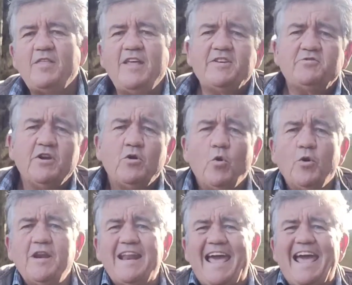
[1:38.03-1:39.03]
That's
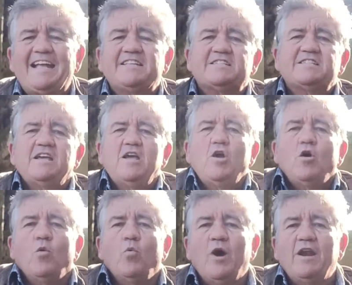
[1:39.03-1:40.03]
recorded in Acts
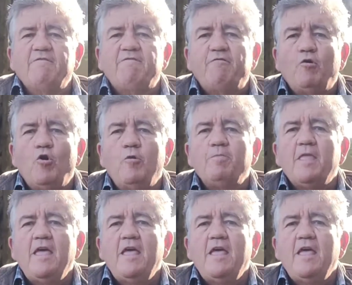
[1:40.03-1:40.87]
1:4.